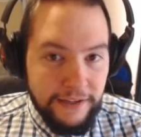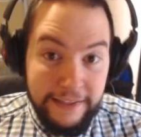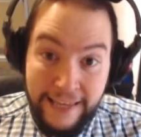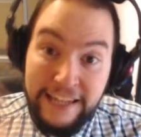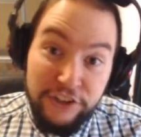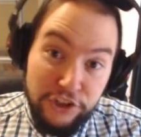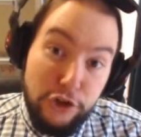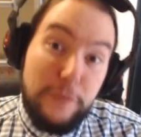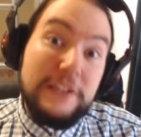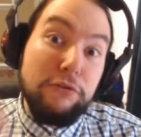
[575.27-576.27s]
getting
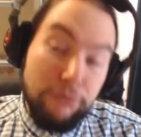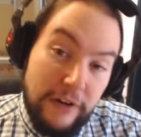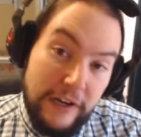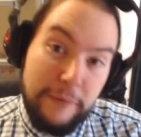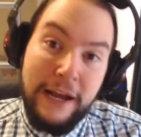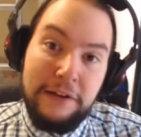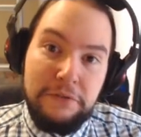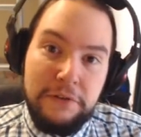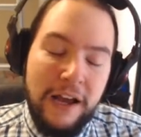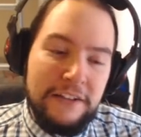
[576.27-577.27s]
Shoop is a really powerful
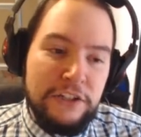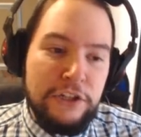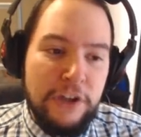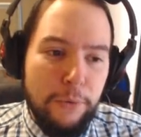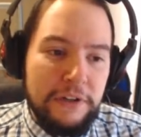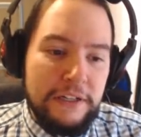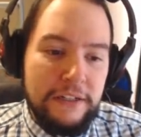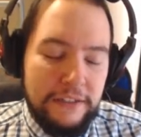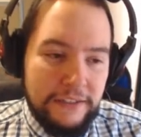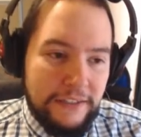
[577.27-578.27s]
card, so you don't want
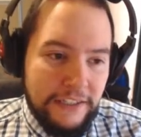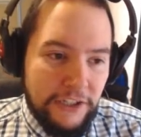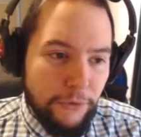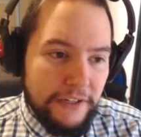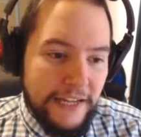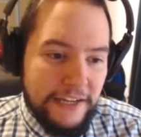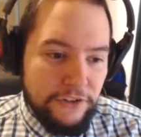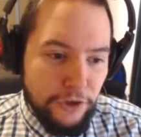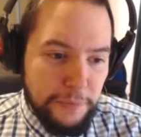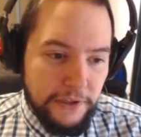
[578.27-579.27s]
to take a
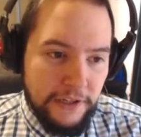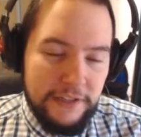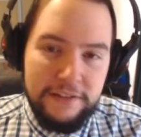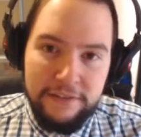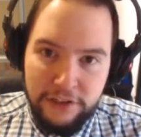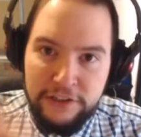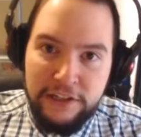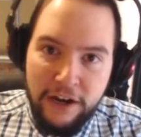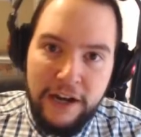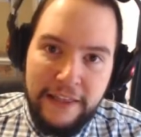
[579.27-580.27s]
duplicate to
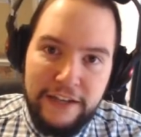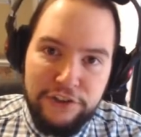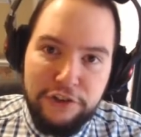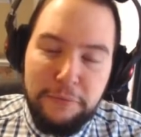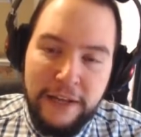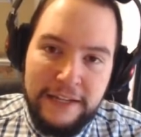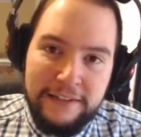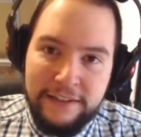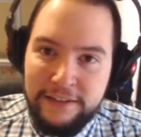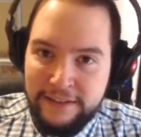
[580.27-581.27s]
deny that Shoop later,
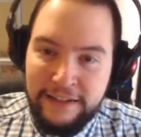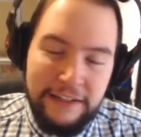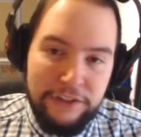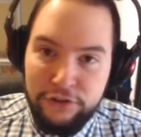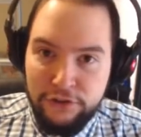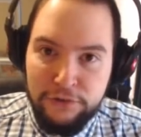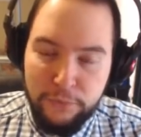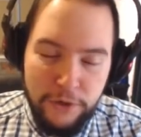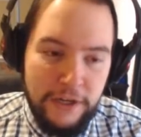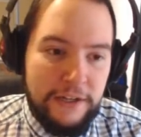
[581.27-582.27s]
because then it just doesn't
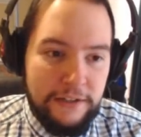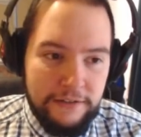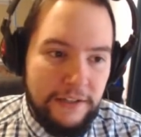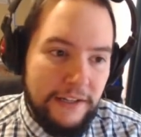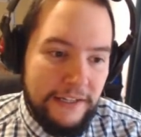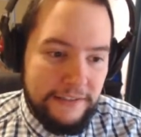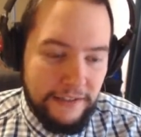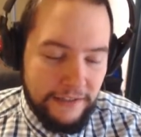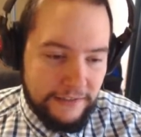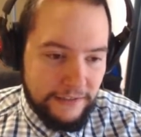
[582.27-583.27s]
work, and he's
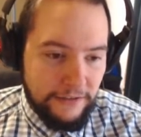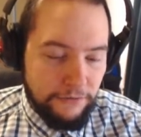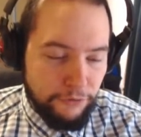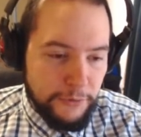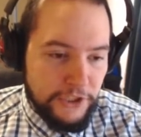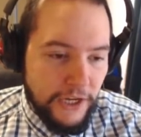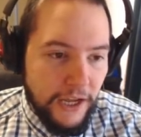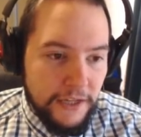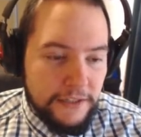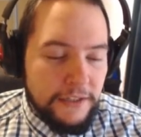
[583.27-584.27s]
a rubbish
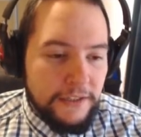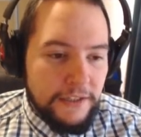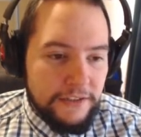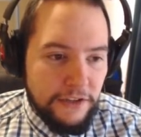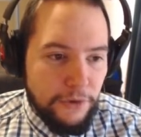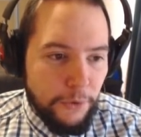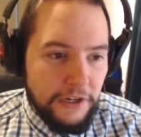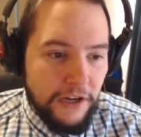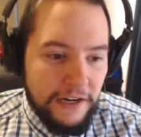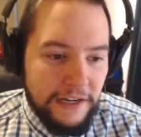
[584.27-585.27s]
card. So you want to
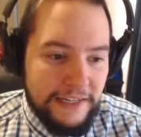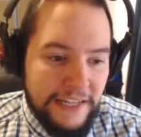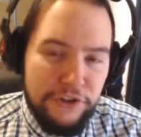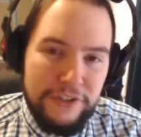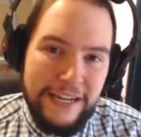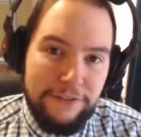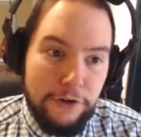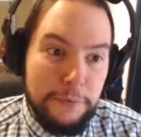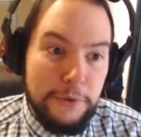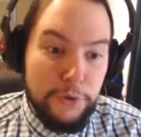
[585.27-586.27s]
kind of leave yourself
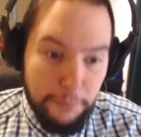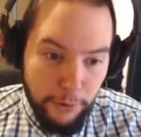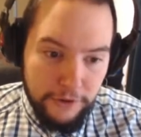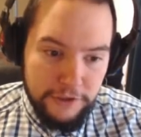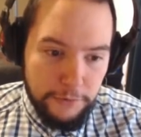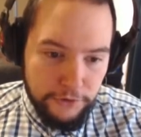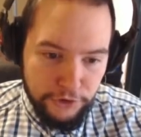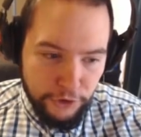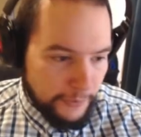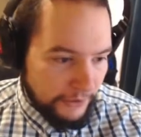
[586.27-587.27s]
open to a possible
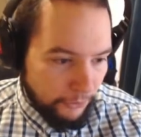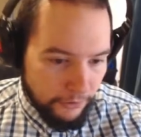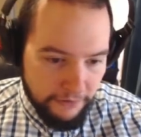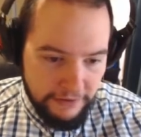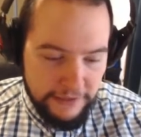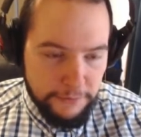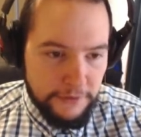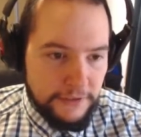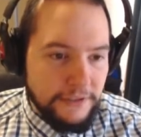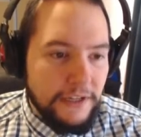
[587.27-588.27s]
Shoop in all of these
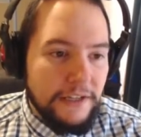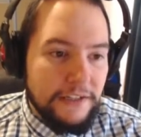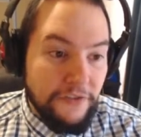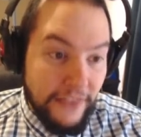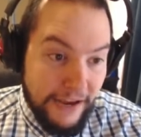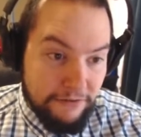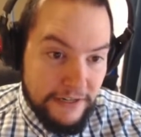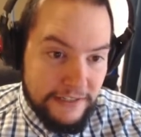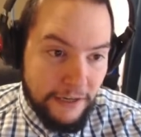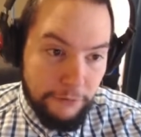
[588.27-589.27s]
ones. So for that
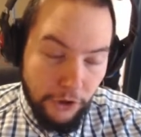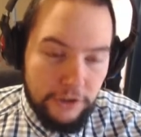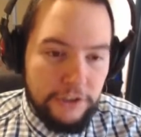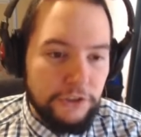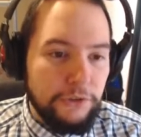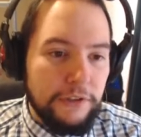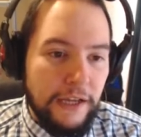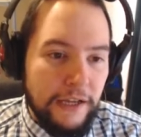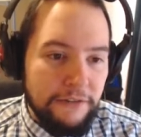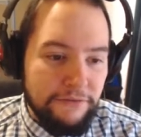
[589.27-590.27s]
reason, I'm not going to choose
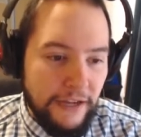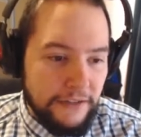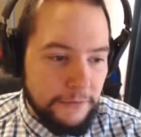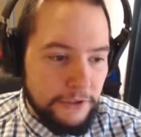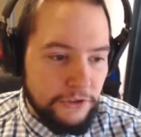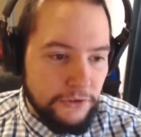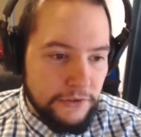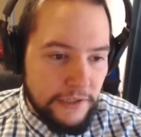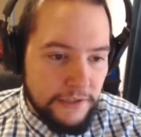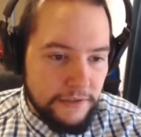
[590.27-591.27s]
that. And in fact, I'm going to choose
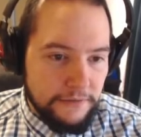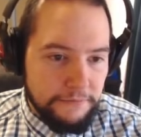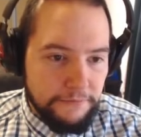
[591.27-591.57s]
this.